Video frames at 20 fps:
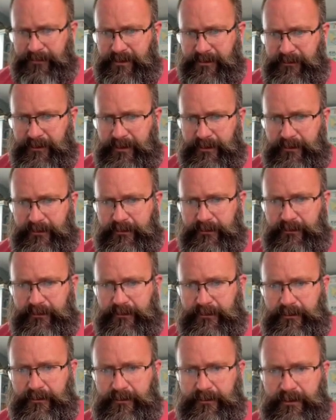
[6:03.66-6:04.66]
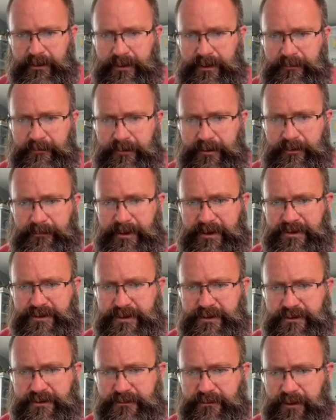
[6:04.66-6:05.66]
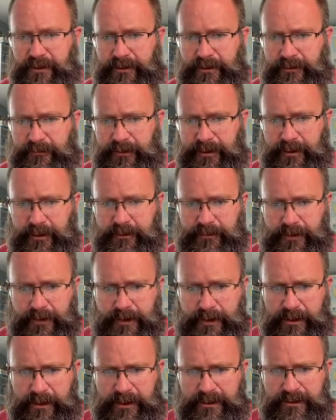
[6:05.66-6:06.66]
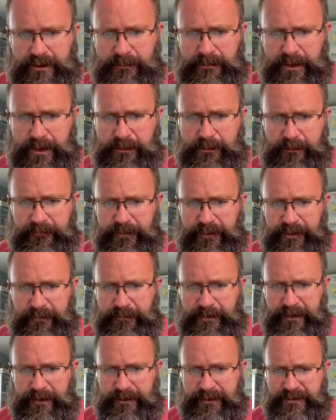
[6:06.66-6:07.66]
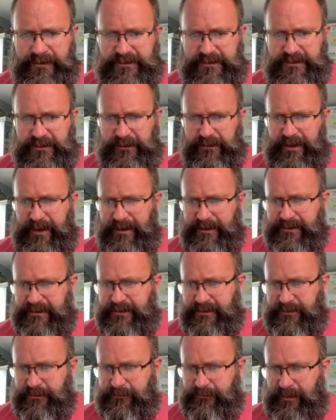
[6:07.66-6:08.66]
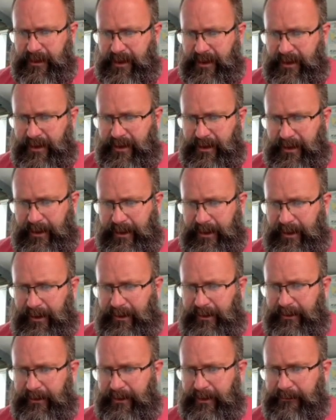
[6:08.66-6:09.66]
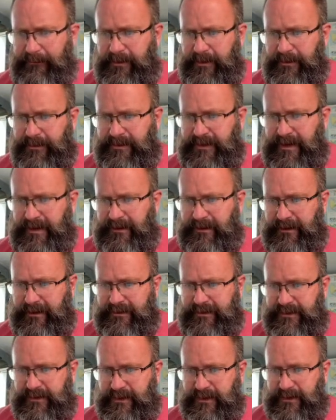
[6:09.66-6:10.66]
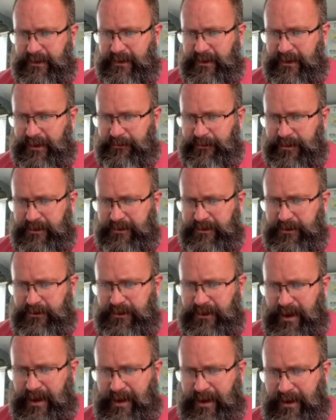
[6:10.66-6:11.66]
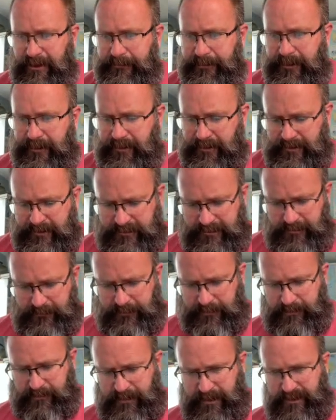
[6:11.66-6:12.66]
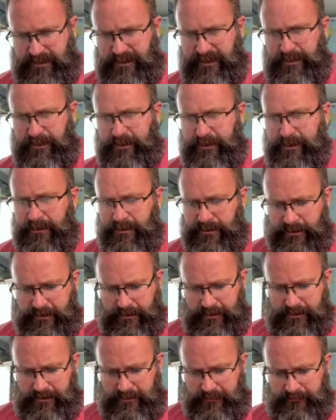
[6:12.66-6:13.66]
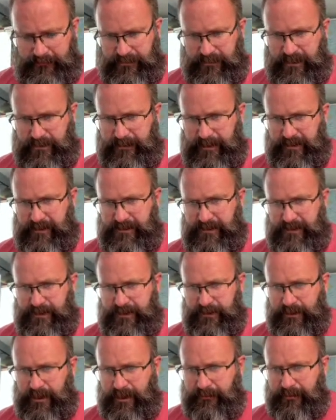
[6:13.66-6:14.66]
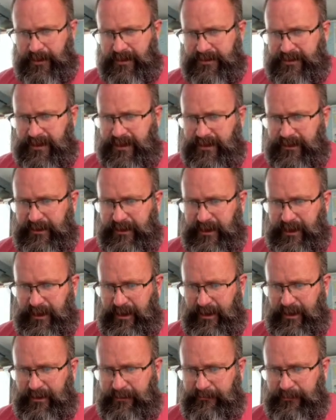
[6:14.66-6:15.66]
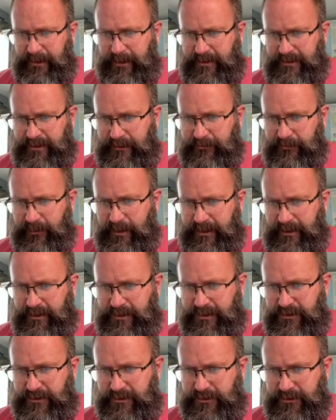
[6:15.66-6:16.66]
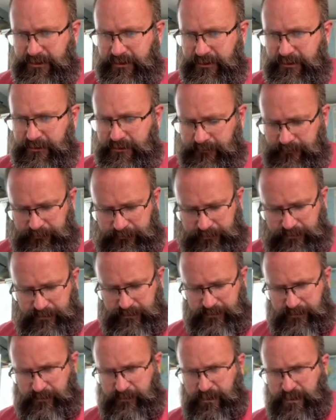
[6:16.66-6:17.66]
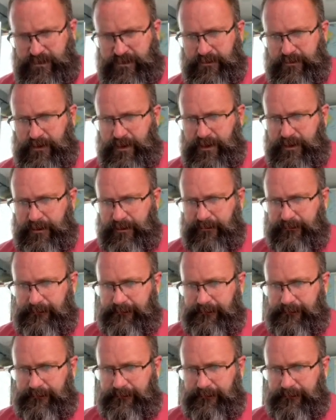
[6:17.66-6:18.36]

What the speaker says: me get rid of my share square. There we go. So I'm going to come over here and I'm going to select my I, and I'm going to take this and I'm going to do the I because, Command Z. I'm going to take the I because I want to, what's going on here?